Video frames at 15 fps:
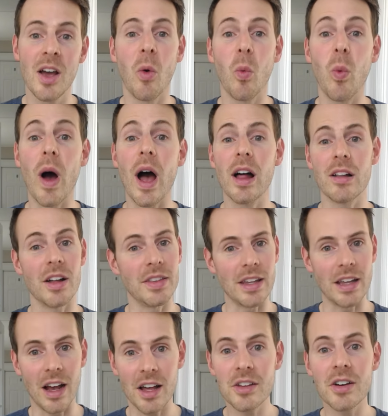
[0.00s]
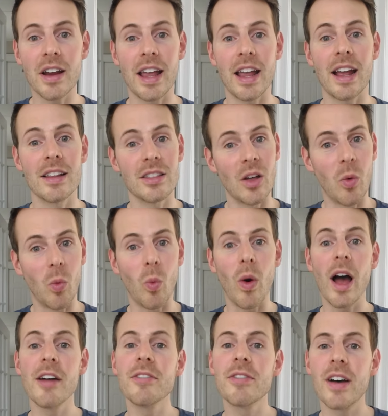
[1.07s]
while on the other hand, the
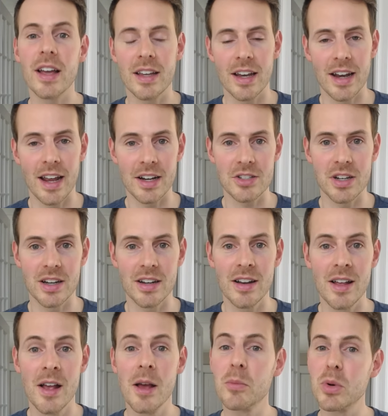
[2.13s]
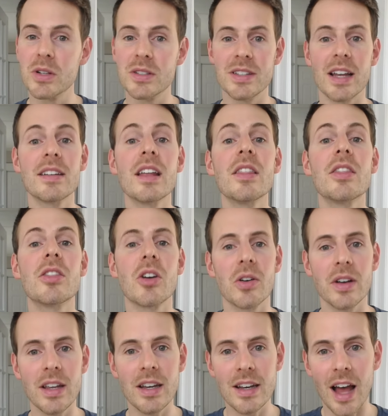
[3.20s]
Wi-Fi connection presented
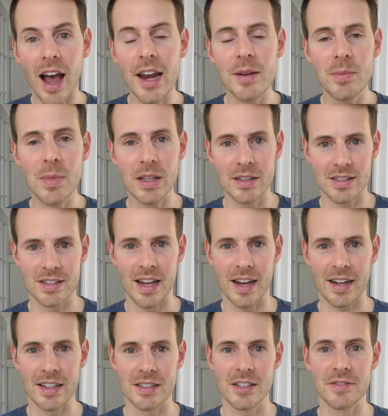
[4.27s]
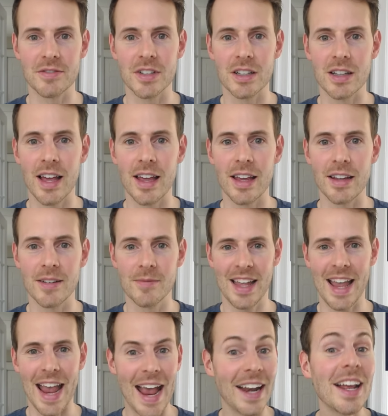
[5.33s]
39 milliseconds of delay.
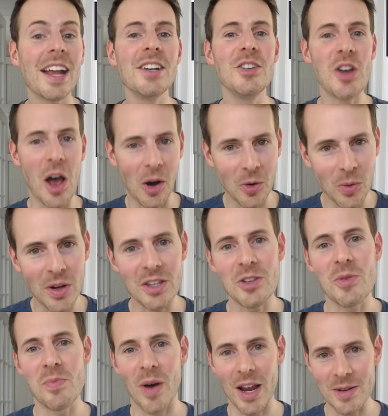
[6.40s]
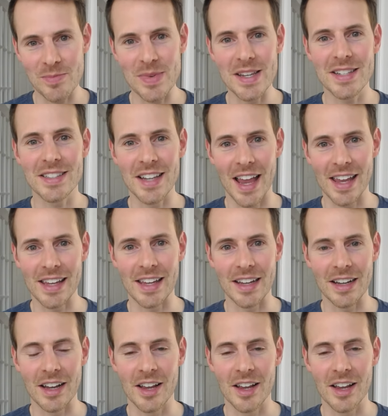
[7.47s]
And I know what you might be saying.